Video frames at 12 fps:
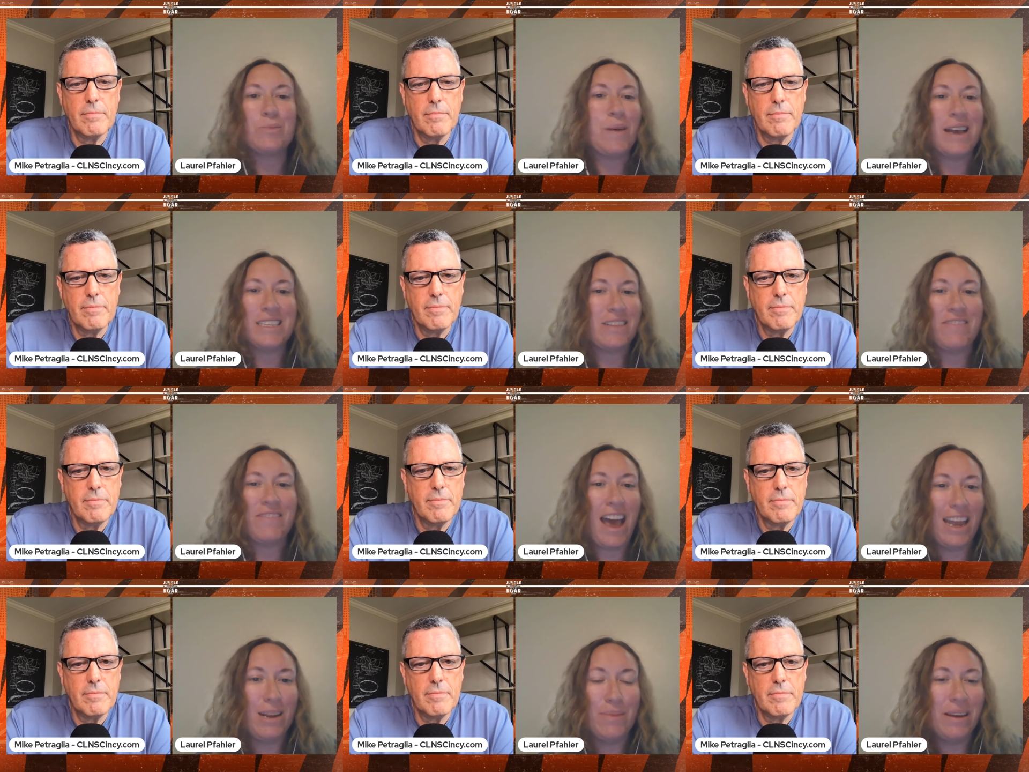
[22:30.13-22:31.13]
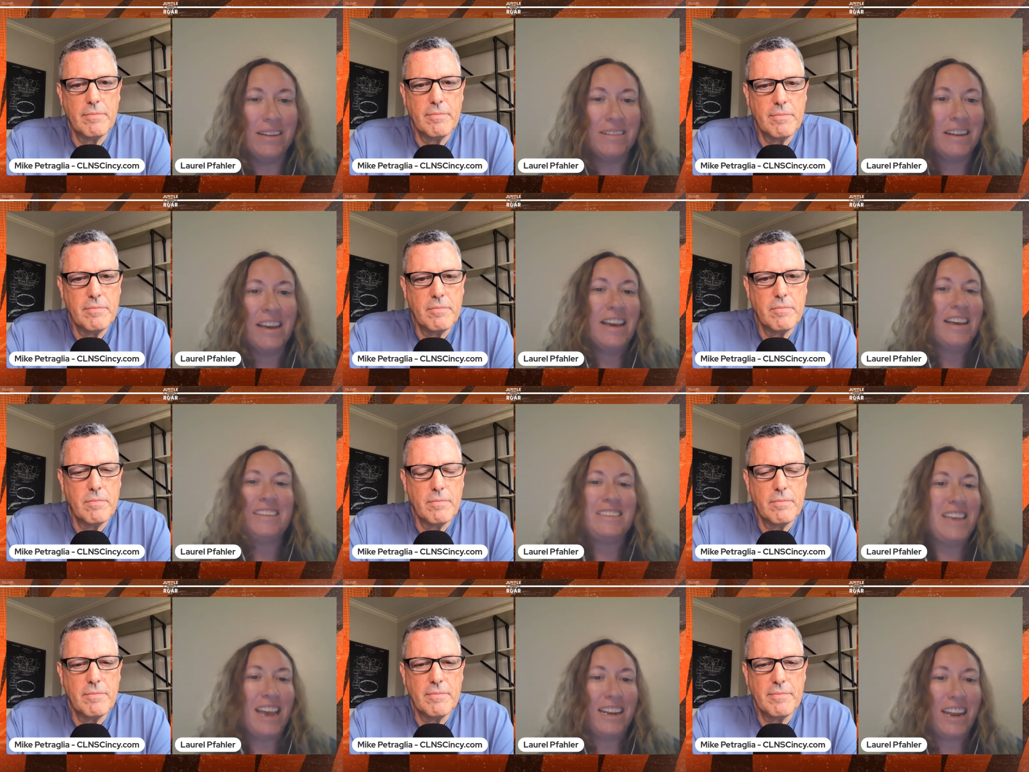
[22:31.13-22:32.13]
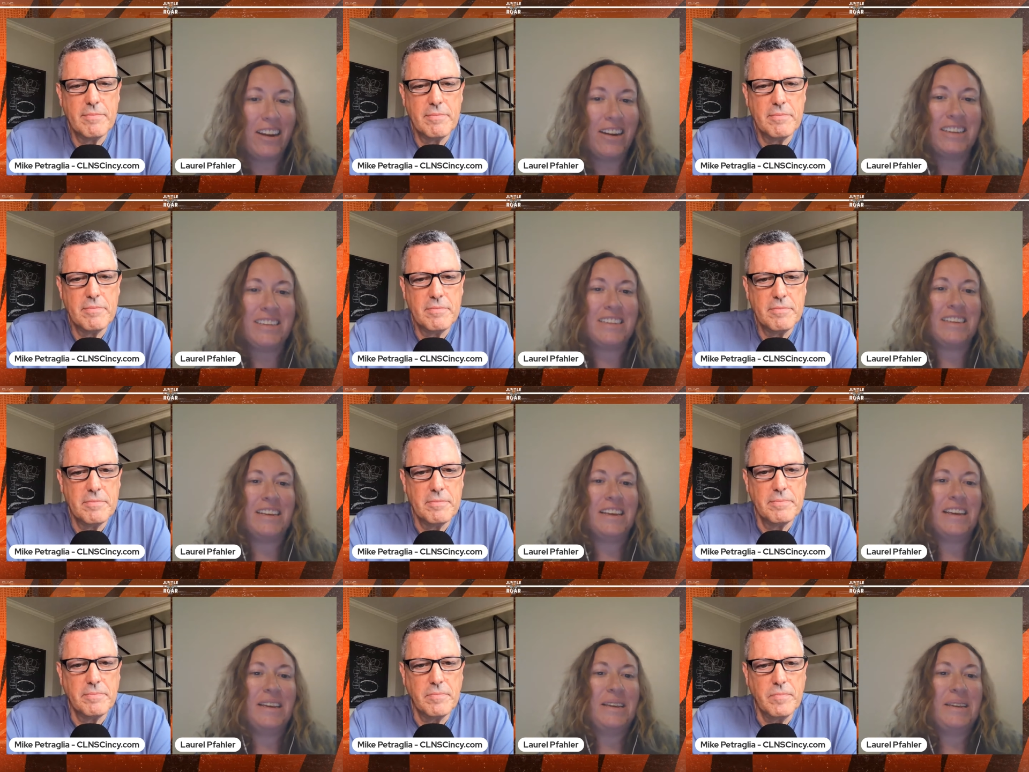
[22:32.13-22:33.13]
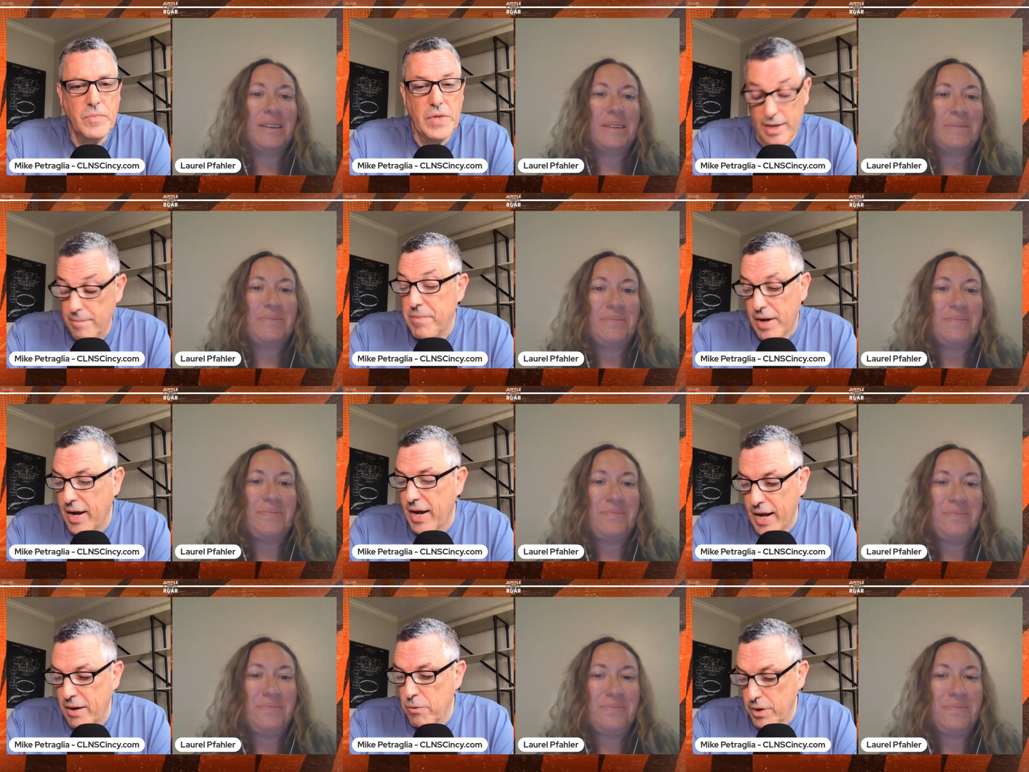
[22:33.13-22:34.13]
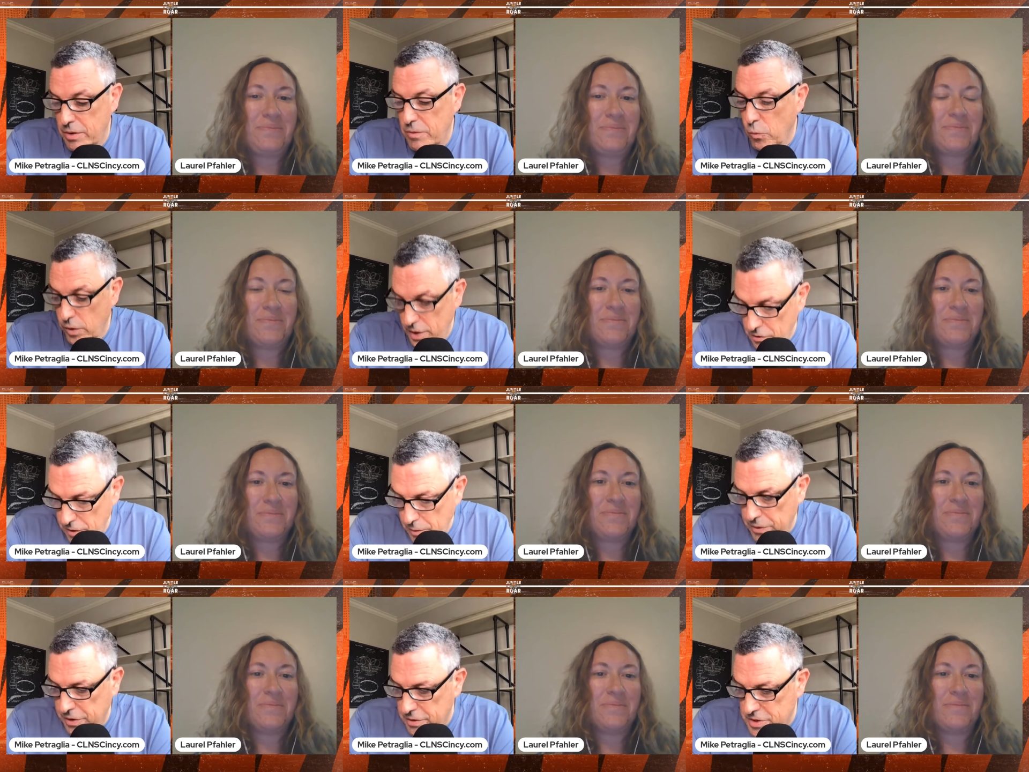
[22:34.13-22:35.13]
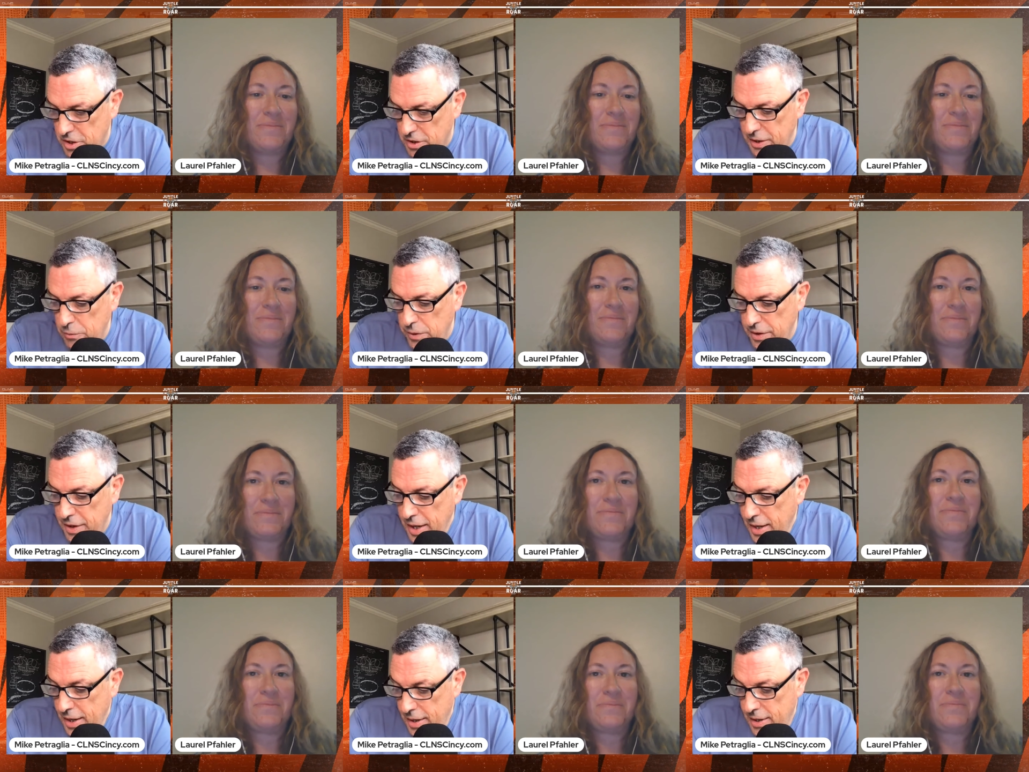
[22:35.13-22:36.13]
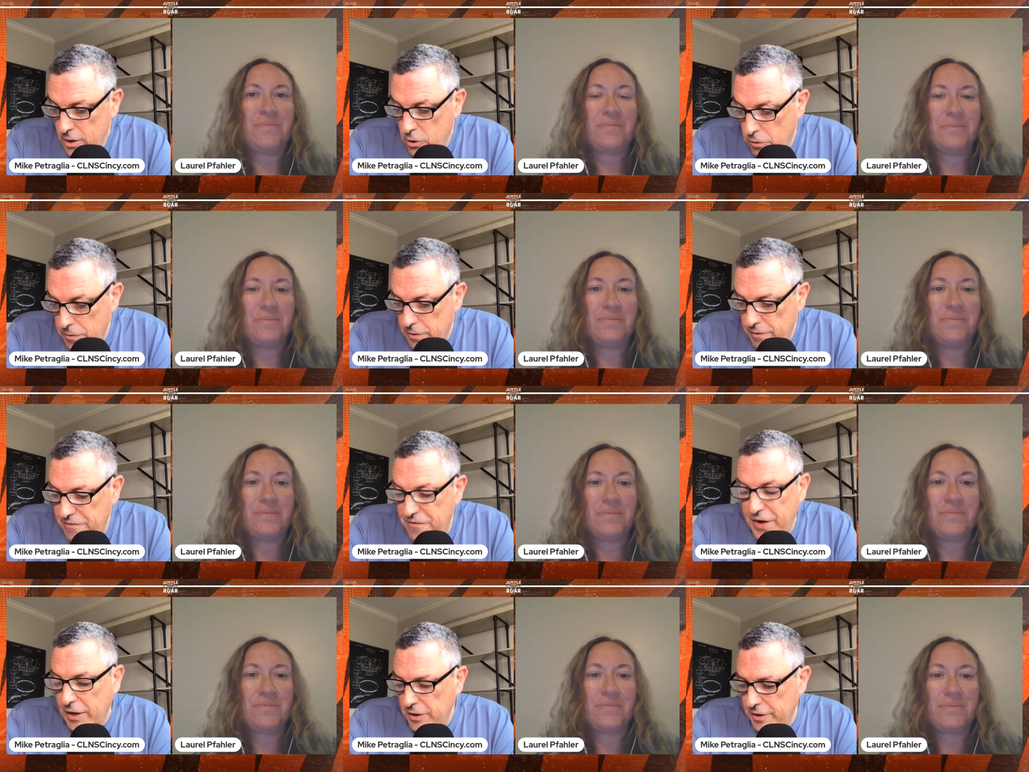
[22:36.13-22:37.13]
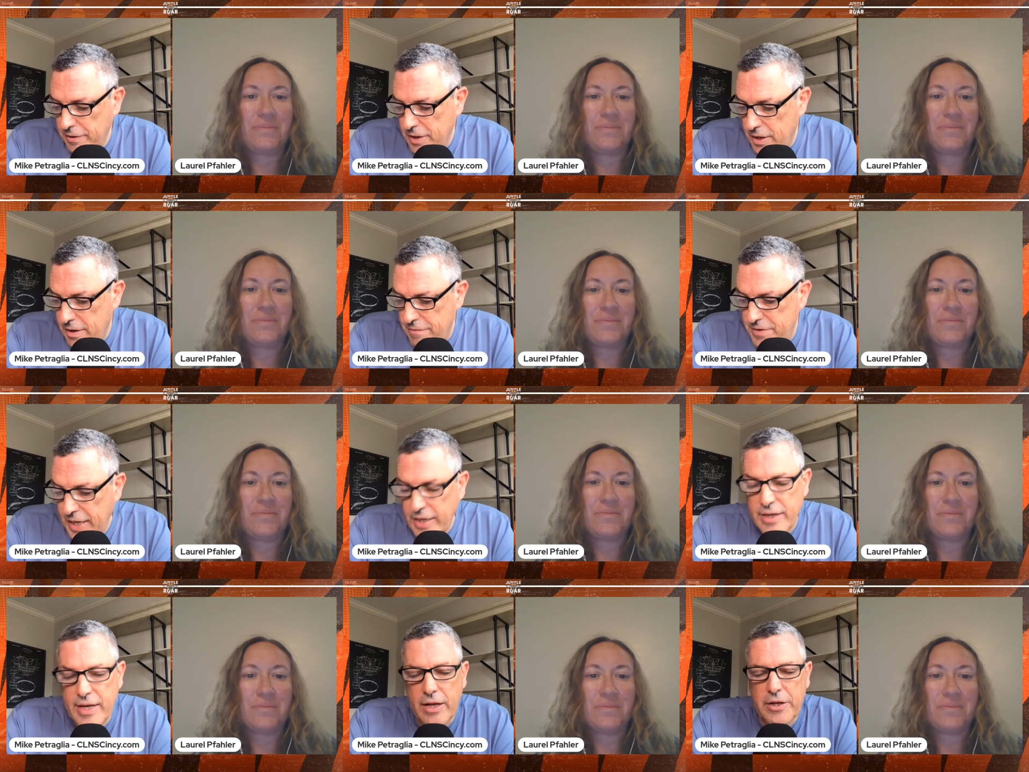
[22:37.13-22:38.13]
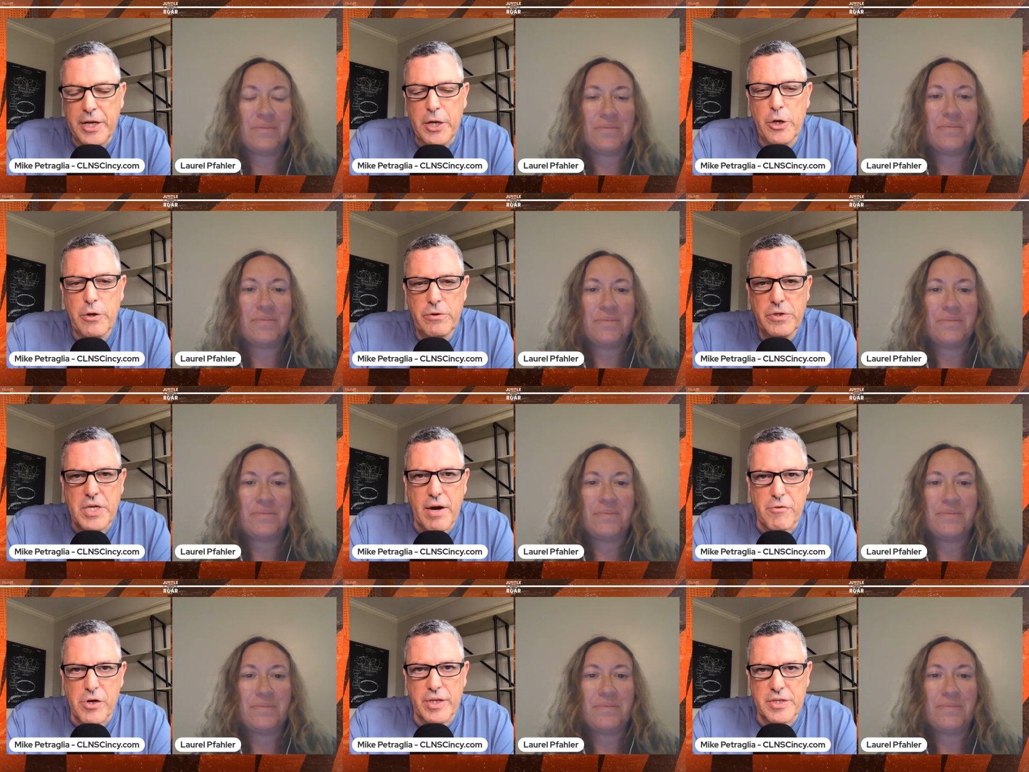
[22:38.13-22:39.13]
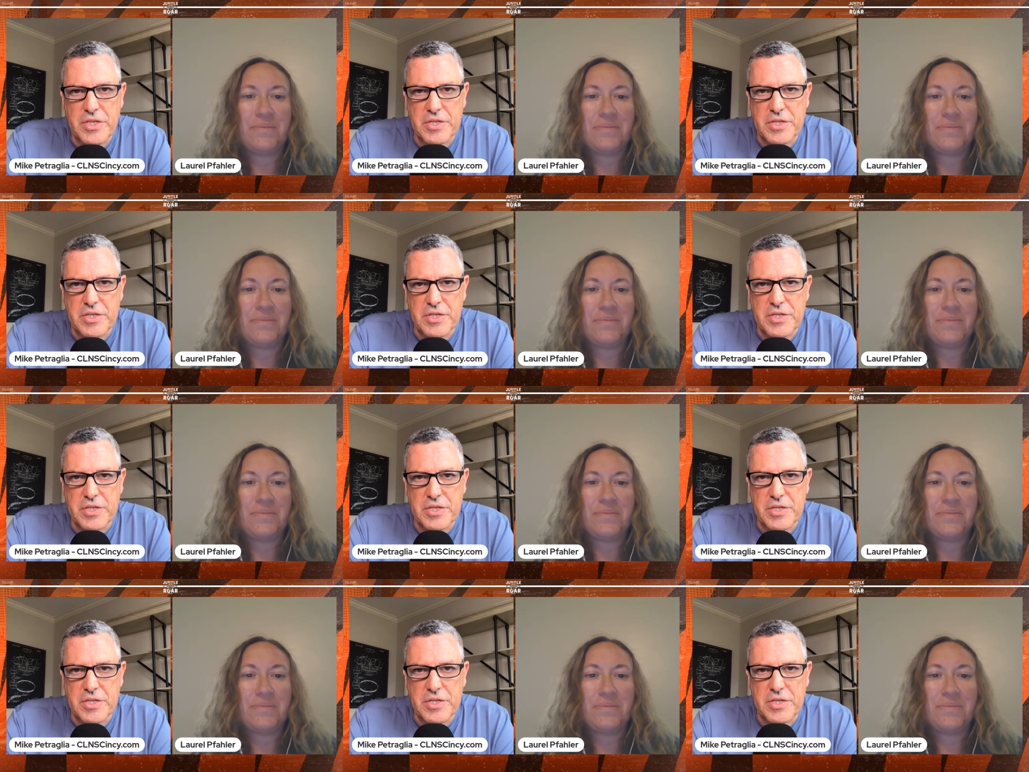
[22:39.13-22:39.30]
Speaker 1: positive that had to have been ted Karras.
Speaker 2: Yeah, I, I would would agree with you. Talking with Laurel Pfahler of Dayton Daily News, covering the